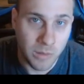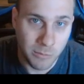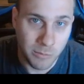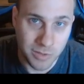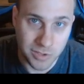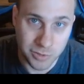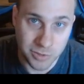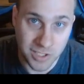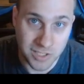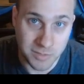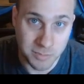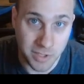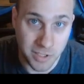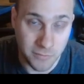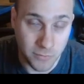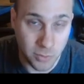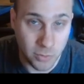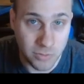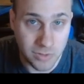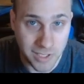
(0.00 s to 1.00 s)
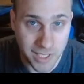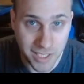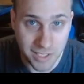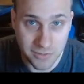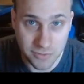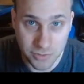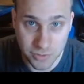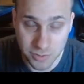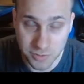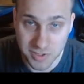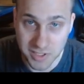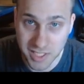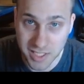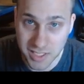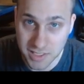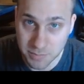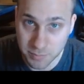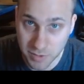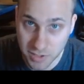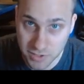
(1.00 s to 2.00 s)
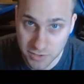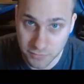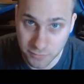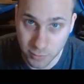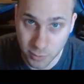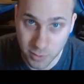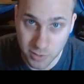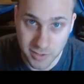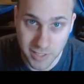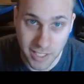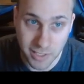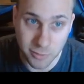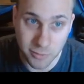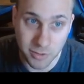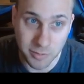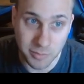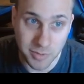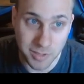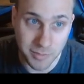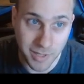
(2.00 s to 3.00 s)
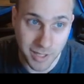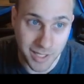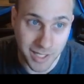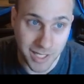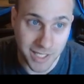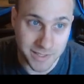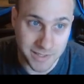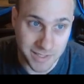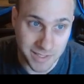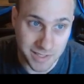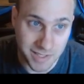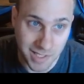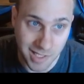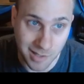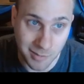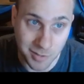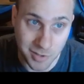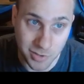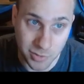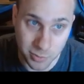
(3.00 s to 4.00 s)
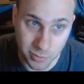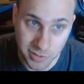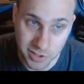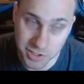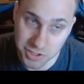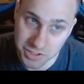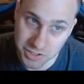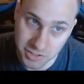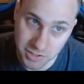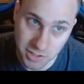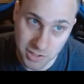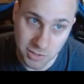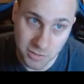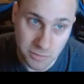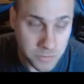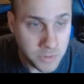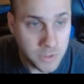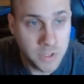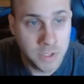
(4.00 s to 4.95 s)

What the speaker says: But trust me, if you land 2d8s plus 4, that could be about 18 damage, which, you know,